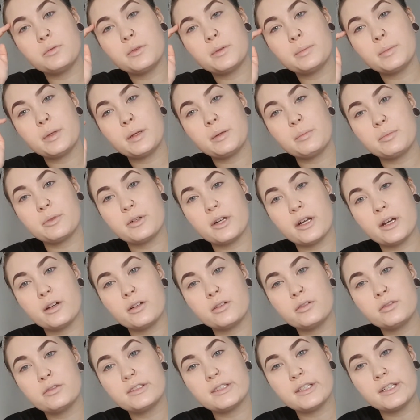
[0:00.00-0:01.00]
with my
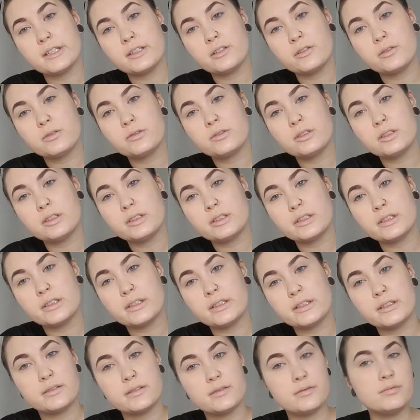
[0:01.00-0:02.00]
brows. They don't look
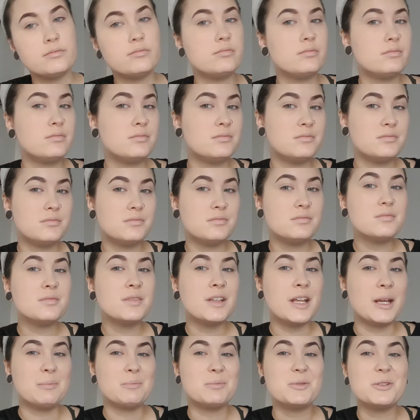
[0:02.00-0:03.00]

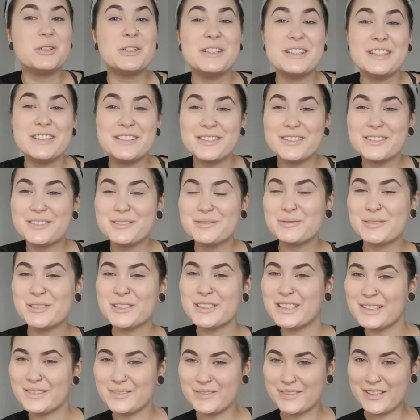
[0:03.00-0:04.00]
that pretty though,
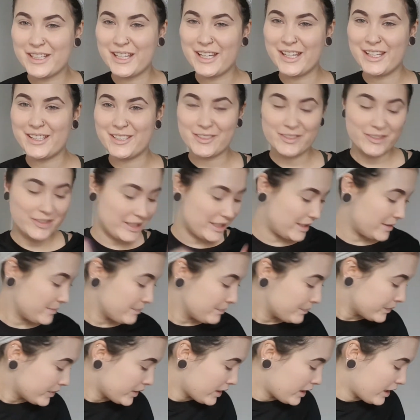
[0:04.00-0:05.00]
but it's okay.
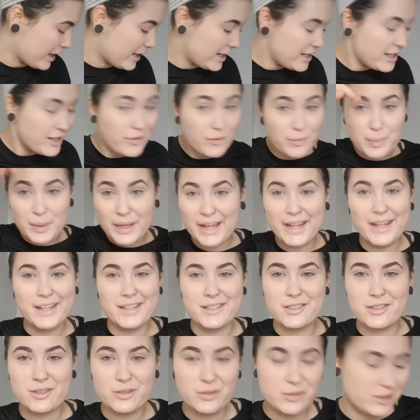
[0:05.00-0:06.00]
I have
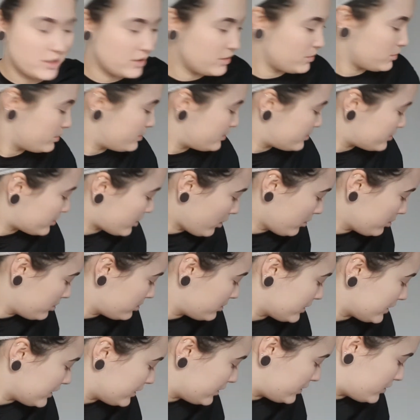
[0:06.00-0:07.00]
bangs, so you
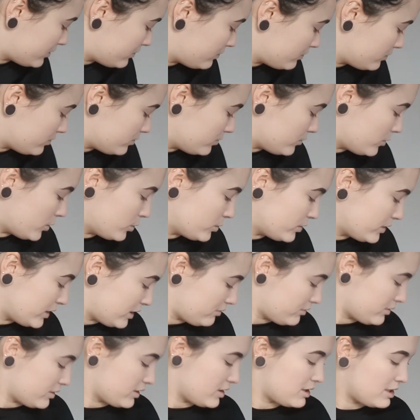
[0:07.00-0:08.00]
probably won't
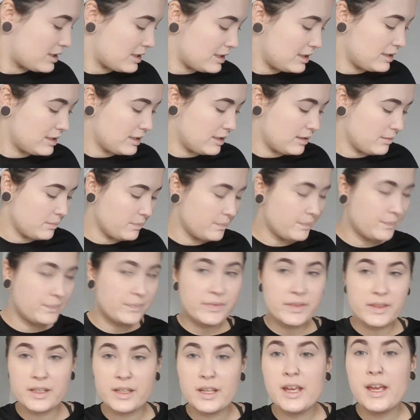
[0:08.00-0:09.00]
even see them,
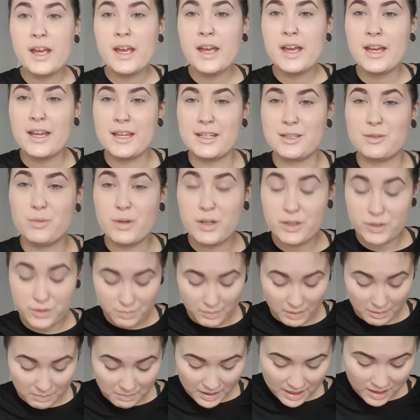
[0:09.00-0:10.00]
as well as
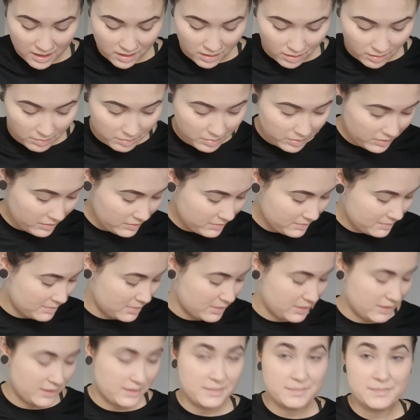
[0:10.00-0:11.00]
my makeup,
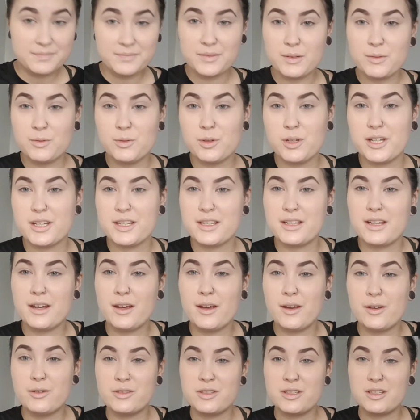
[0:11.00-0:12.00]
but what
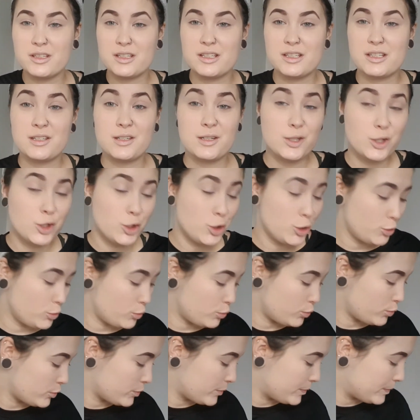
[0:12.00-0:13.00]
else is
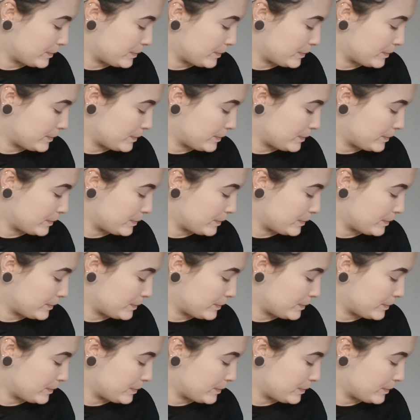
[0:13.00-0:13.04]
new?